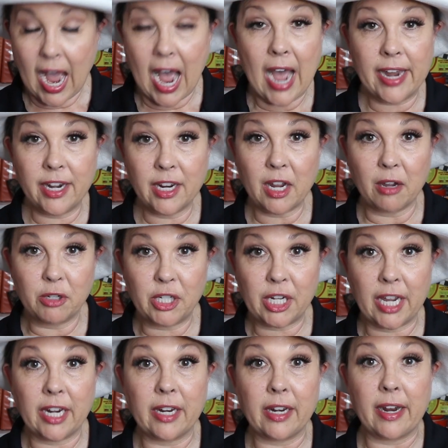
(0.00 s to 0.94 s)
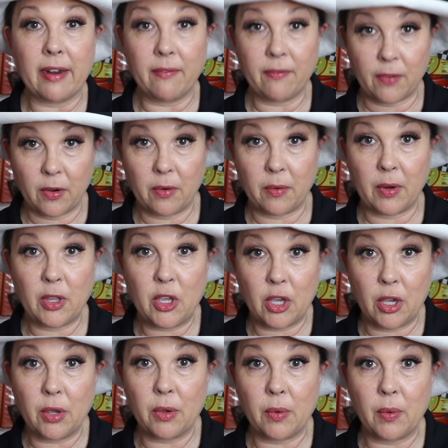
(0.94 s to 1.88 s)
I negotiated it for
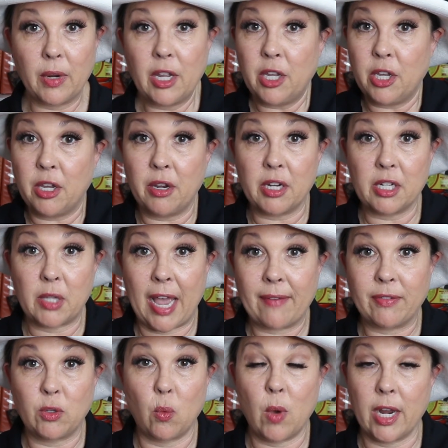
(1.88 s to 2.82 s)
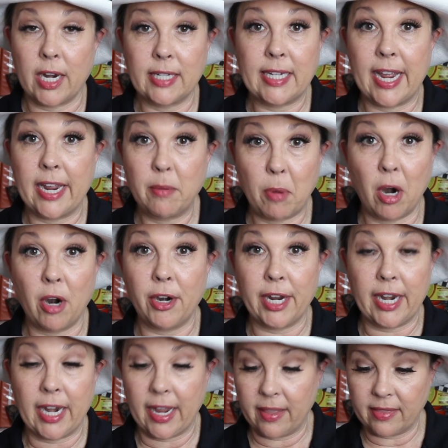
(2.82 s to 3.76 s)
you. You just have to want to take
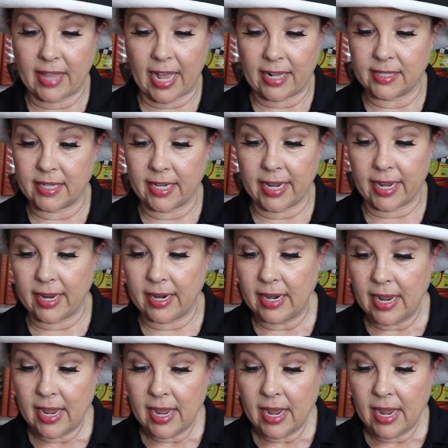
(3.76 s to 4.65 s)
part in it. That's it.